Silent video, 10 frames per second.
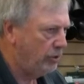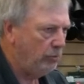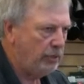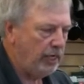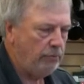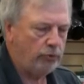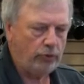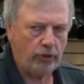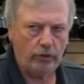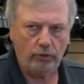Sometimes
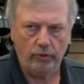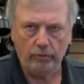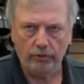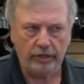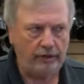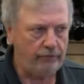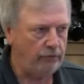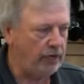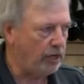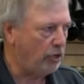when you're doing stuff,
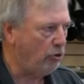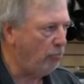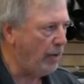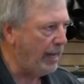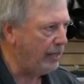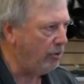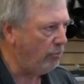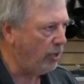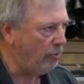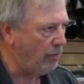you've got to go back, then
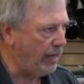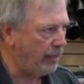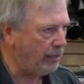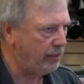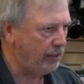bring it back.